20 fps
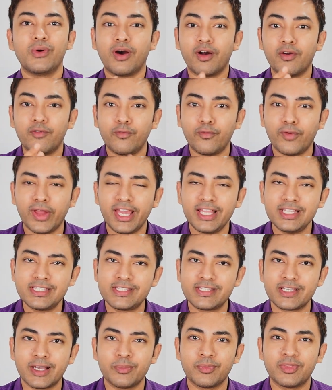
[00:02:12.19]
arrange
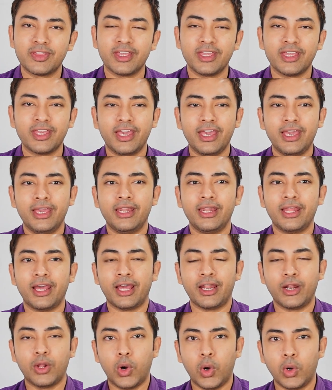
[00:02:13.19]
something in
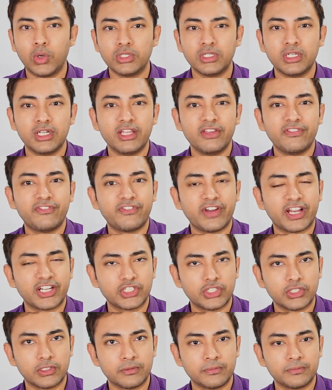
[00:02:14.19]
an orderly
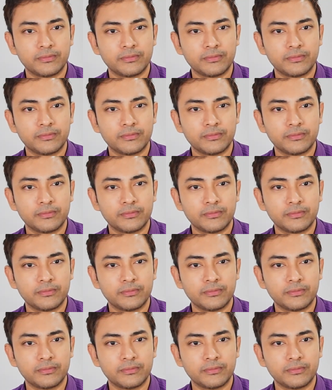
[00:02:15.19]
fashion.